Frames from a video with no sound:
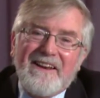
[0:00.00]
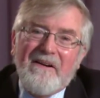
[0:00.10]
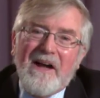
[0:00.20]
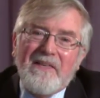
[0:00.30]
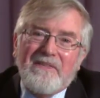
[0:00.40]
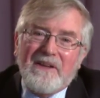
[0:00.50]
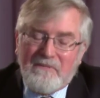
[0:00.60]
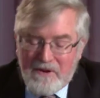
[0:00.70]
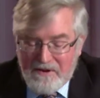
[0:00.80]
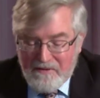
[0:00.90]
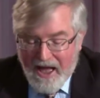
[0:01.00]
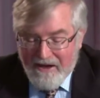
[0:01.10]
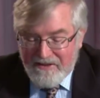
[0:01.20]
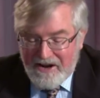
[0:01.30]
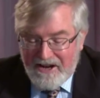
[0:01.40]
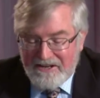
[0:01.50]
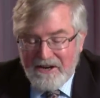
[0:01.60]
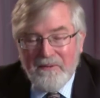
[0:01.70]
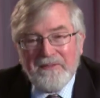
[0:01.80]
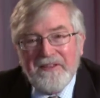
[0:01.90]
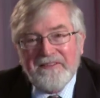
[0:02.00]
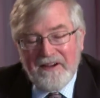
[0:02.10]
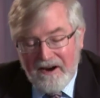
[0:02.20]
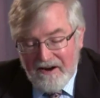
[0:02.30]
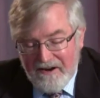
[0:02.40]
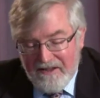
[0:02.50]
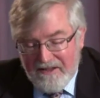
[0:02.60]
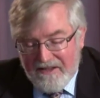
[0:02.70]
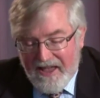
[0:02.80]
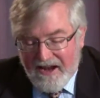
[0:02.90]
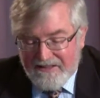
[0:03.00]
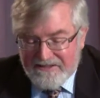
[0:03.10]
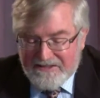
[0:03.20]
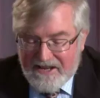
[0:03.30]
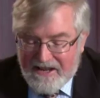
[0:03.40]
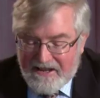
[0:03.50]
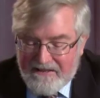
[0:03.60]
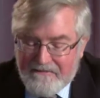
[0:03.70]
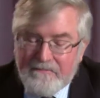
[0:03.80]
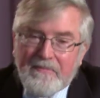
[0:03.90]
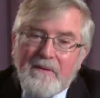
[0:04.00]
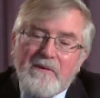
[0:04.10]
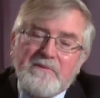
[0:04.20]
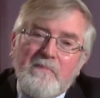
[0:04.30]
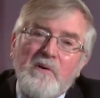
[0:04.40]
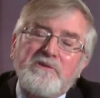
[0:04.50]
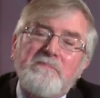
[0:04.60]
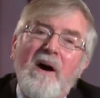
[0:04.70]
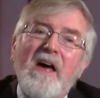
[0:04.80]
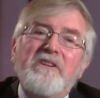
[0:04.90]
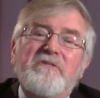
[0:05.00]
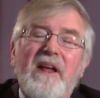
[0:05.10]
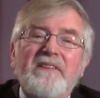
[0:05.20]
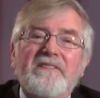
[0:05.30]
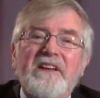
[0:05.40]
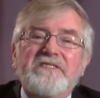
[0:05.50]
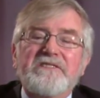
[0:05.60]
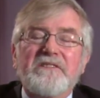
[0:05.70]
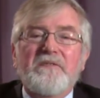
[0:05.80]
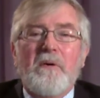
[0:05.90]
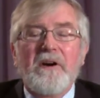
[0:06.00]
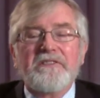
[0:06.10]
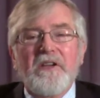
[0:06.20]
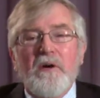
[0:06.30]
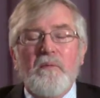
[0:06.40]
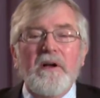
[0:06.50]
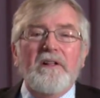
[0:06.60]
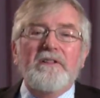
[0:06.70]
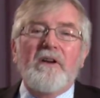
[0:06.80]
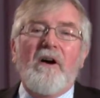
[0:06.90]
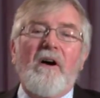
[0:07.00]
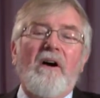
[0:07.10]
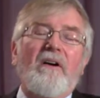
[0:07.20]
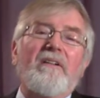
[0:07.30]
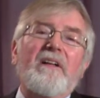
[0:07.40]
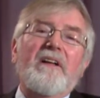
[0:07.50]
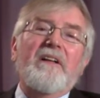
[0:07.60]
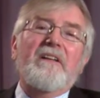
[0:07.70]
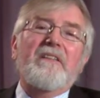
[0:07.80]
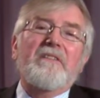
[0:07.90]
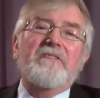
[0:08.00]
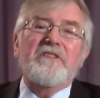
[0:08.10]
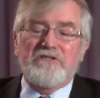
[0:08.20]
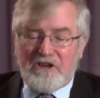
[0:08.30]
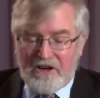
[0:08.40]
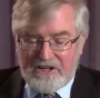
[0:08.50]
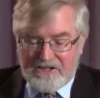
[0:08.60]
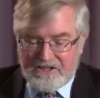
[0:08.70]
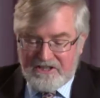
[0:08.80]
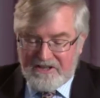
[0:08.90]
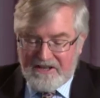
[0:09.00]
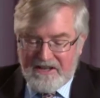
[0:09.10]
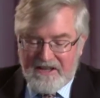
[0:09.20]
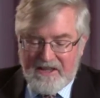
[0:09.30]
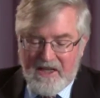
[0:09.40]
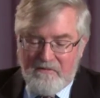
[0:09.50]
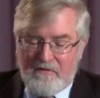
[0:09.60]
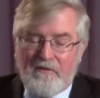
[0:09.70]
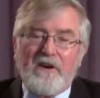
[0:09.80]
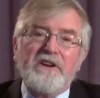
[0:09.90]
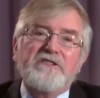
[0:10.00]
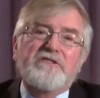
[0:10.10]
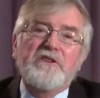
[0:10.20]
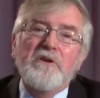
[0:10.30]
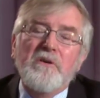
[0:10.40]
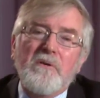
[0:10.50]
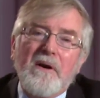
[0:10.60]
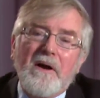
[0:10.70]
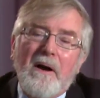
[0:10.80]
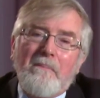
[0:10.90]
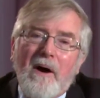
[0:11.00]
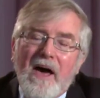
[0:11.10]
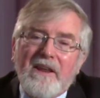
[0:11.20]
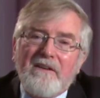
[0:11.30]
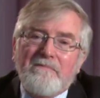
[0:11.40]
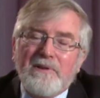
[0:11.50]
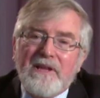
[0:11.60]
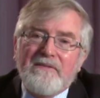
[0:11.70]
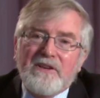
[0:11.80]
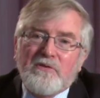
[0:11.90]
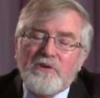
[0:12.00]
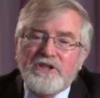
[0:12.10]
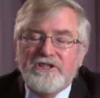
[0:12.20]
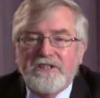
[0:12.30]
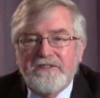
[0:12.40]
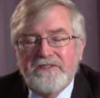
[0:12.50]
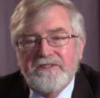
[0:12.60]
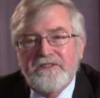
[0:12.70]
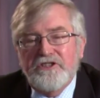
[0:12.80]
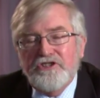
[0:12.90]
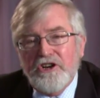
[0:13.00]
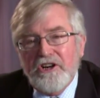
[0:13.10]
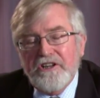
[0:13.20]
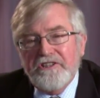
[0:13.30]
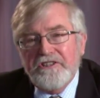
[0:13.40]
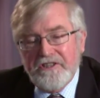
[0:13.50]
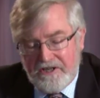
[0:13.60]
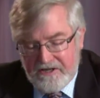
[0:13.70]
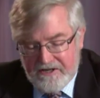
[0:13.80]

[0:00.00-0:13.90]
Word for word: Now I think we have an idea what these are. Ecclesia which most modern translations, of course, will call the church It refers to a body of believing Christians, the church.